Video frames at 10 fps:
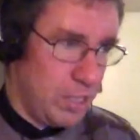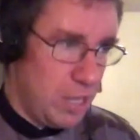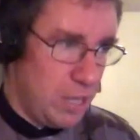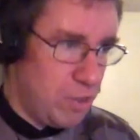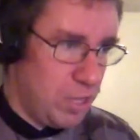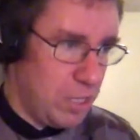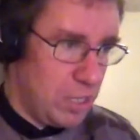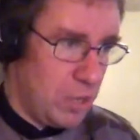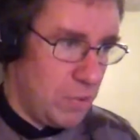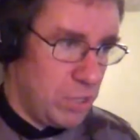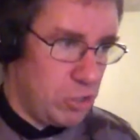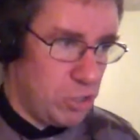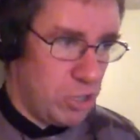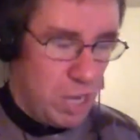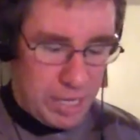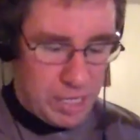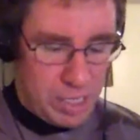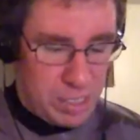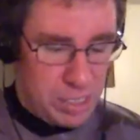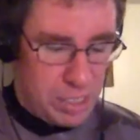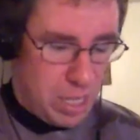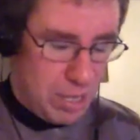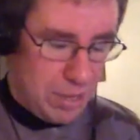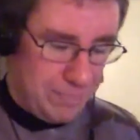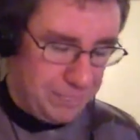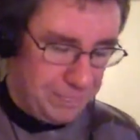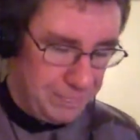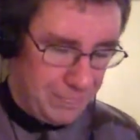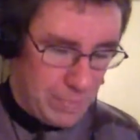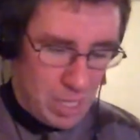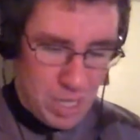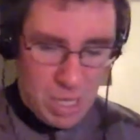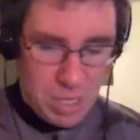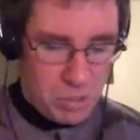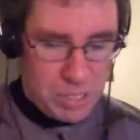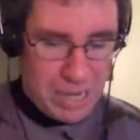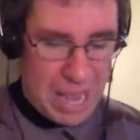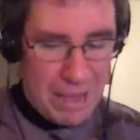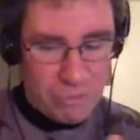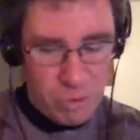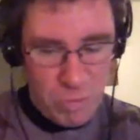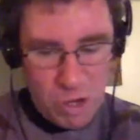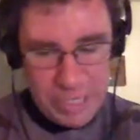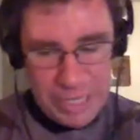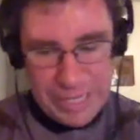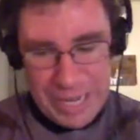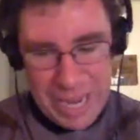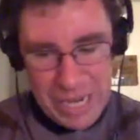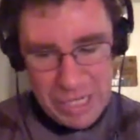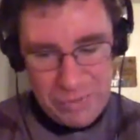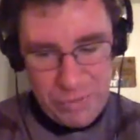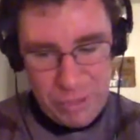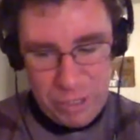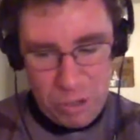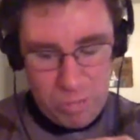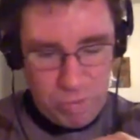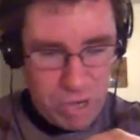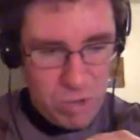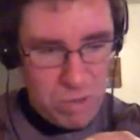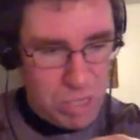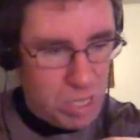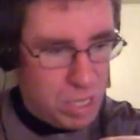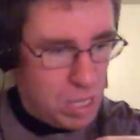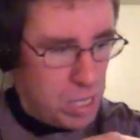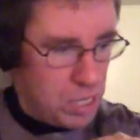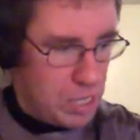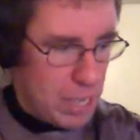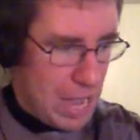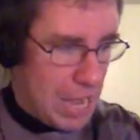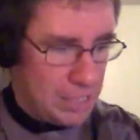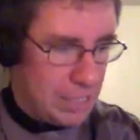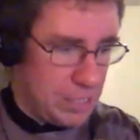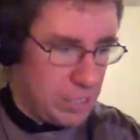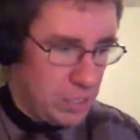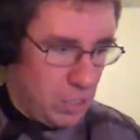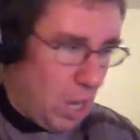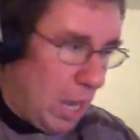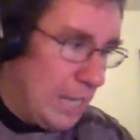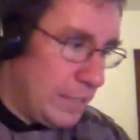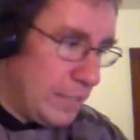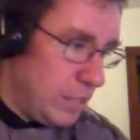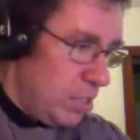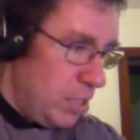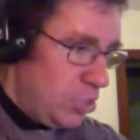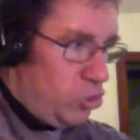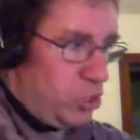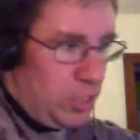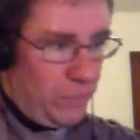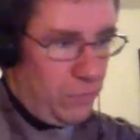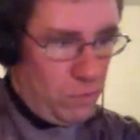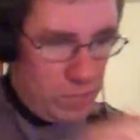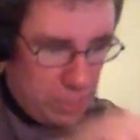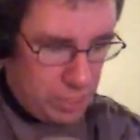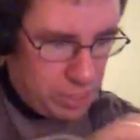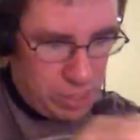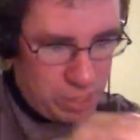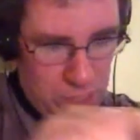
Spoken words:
other thing that I want to try is there's an aftermarket case for the GoPro that has a slot just for this